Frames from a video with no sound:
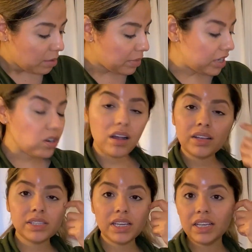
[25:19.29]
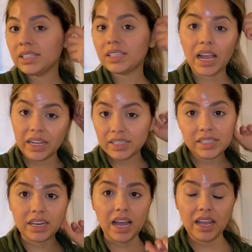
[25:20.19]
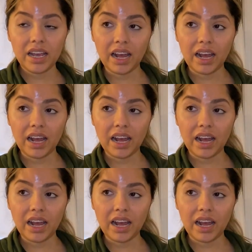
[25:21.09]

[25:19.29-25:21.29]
My dogs eat Science Diet.